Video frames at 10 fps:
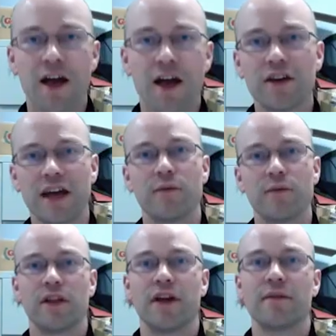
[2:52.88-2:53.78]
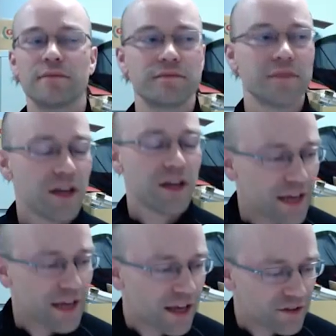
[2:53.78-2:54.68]
Okay, well,
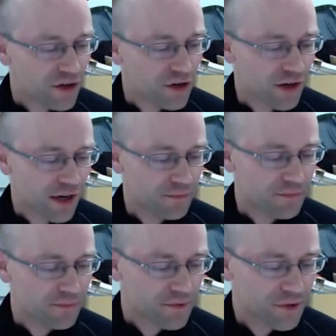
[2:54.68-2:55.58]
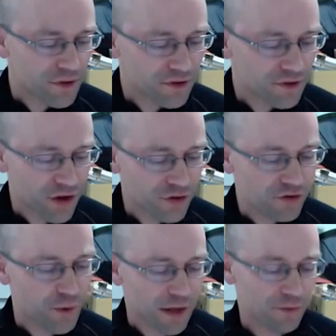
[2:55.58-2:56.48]
yeah, so
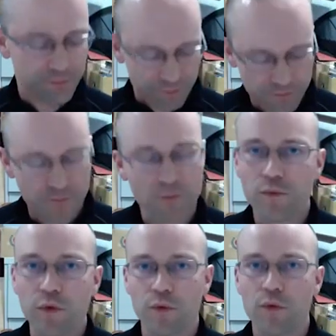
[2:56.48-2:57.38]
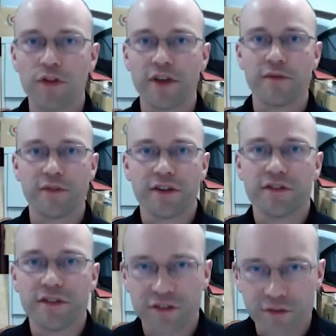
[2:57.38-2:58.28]
social. Well, what the
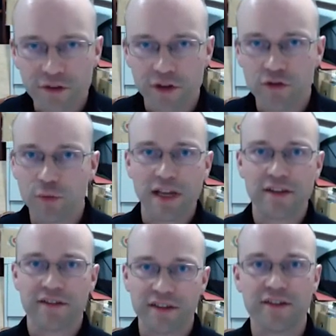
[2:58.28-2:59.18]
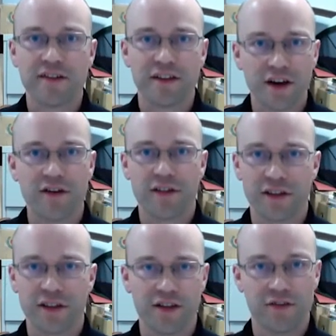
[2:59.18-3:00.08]
advantages of social plasticity are, I
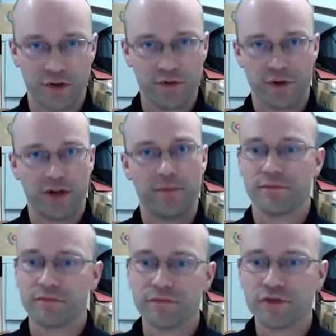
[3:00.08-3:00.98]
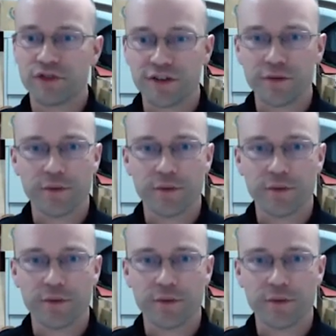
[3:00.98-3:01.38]
think, is what I'm trying to